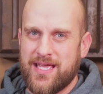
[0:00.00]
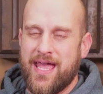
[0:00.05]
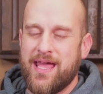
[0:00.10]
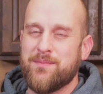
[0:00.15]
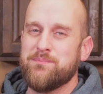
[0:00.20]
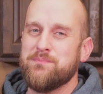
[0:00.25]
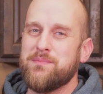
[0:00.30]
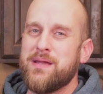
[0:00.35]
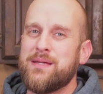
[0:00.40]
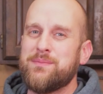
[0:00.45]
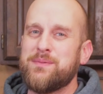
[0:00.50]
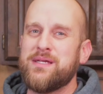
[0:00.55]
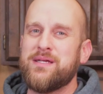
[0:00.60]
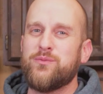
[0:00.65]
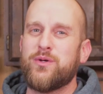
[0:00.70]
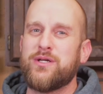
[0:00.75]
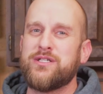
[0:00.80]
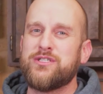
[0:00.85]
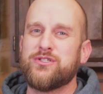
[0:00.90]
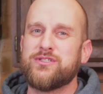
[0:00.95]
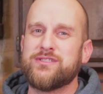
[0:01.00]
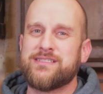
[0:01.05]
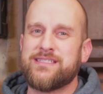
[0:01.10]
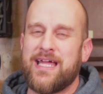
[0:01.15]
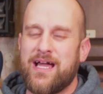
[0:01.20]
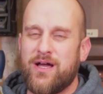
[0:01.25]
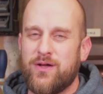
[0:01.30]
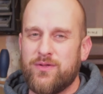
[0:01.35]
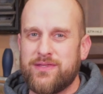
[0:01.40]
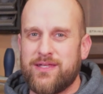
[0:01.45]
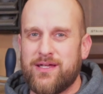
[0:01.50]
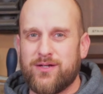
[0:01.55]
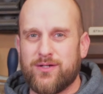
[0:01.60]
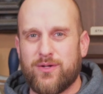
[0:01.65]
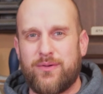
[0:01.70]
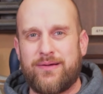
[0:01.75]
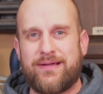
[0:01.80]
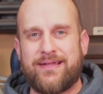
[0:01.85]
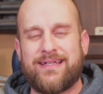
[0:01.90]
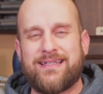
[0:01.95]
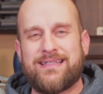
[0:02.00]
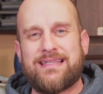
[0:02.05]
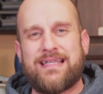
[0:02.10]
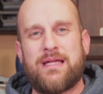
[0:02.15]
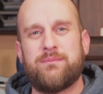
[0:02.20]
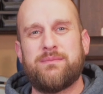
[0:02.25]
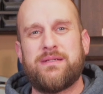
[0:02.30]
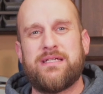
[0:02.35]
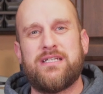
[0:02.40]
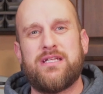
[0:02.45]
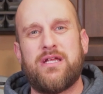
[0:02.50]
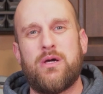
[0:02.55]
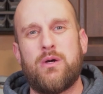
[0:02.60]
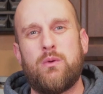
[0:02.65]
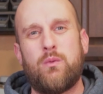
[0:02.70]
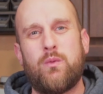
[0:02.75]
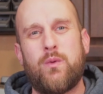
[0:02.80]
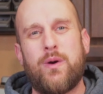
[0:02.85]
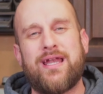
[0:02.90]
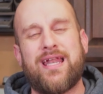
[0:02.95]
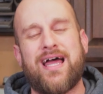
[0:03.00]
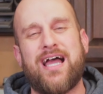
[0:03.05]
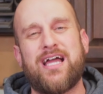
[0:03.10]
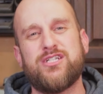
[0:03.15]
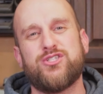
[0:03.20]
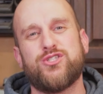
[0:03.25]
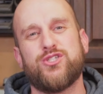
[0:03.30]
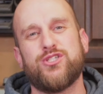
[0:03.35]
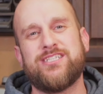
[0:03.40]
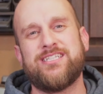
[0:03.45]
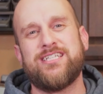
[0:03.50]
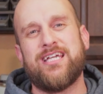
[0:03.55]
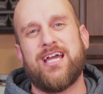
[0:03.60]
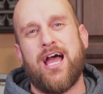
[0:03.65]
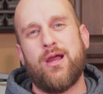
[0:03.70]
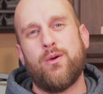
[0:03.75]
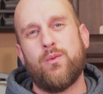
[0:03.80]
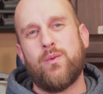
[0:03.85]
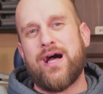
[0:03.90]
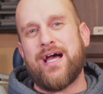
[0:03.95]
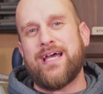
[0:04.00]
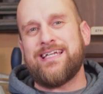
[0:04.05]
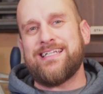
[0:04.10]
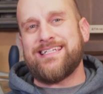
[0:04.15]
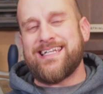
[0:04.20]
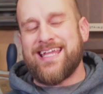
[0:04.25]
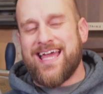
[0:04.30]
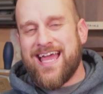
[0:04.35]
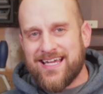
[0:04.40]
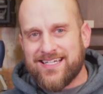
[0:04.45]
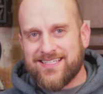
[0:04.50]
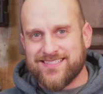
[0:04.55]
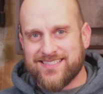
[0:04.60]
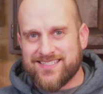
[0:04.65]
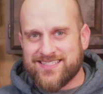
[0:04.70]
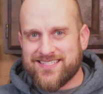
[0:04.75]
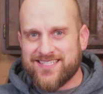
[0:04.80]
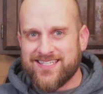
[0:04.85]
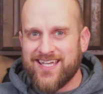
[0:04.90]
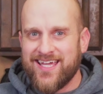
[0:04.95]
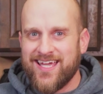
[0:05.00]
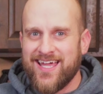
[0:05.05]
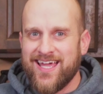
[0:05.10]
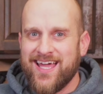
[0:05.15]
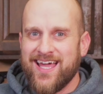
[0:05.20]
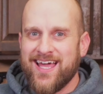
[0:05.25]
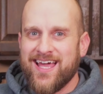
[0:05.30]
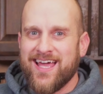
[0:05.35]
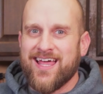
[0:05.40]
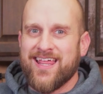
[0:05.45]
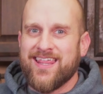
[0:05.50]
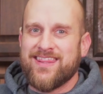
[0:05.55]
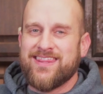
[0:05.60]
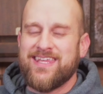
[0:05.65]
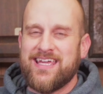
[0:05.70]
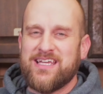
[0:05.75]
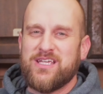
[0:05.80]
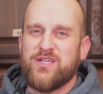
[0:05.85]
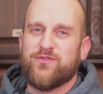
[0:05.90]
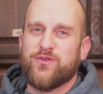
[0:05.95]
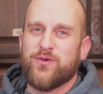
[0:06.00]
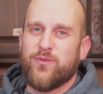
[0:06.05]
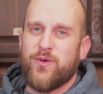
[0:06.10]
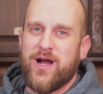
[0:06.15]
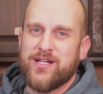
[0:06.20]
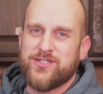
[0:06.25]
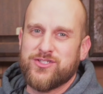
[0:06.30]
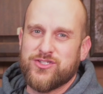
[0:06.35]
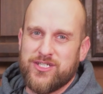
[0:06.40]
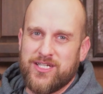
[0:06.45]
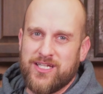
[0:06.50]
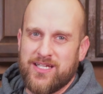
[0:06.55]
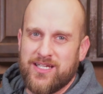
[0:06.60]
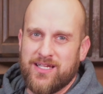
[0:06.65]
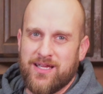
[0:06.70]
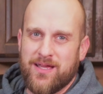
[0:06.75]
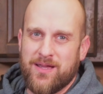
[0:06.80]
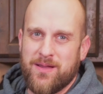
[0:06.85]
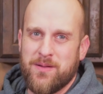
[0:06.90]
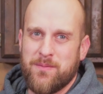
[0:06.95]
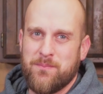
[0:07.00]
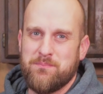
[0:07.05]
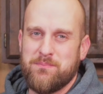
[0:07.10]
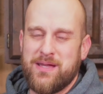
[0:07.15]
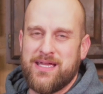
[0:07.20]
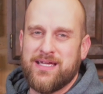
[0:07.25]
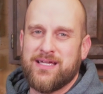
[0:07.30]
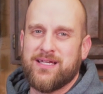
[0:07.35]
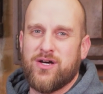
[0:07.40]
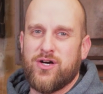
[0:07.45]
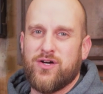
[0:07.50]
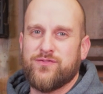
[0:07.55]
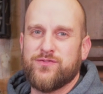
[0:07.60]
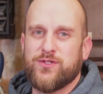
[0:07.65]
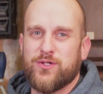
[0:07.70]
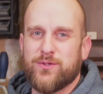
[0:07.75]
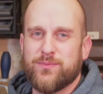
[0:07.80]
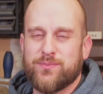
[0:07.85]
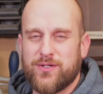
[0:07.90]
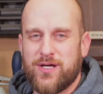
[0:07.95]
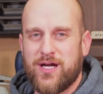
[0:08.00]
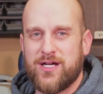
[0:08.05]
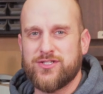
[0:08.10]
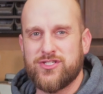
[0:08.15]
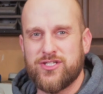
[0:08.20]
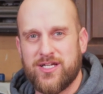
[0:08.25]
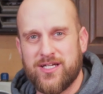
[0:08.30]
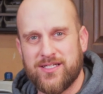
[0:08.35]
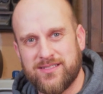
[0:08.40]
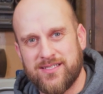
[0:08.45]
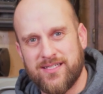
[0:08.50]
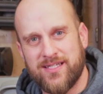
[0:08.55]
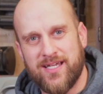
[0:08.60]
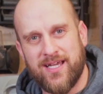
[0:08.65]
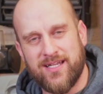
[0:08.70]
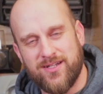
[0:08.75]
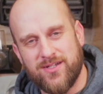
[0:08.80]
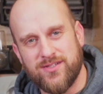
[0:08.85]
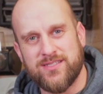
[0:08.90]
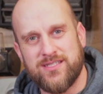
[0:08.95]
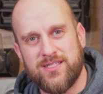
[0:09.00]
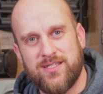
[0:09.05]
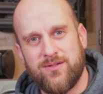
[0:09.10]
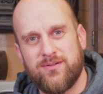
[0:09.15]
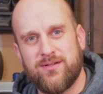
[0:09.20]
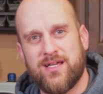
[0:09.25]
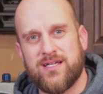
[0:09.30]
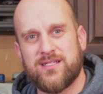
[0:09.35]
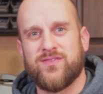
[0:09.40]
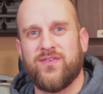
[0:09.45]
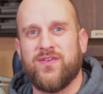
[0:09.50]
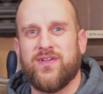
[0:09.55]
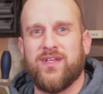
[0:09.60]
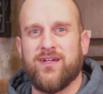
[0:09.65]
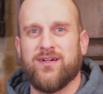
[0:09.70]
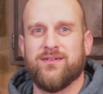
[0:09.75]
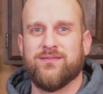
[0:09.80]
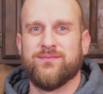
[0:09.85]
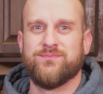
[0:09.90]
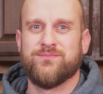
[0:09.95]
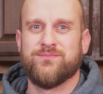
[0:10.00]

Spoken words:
and maybe when you're down there, go ahead and let me know what I should DIY next. Thank you for watching. Make golf your project, and I'll see you next video.